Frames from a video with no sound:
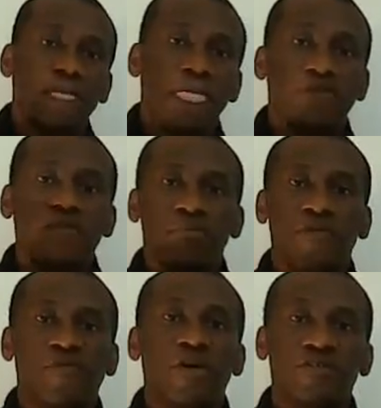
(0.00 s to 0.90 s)
even
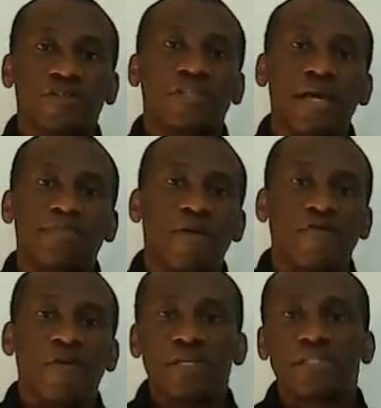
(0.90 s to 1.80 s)
before you start
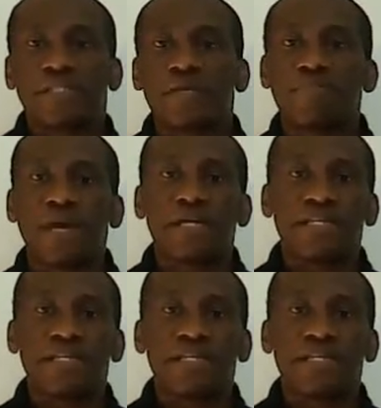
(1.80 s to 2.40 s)
performing CPR,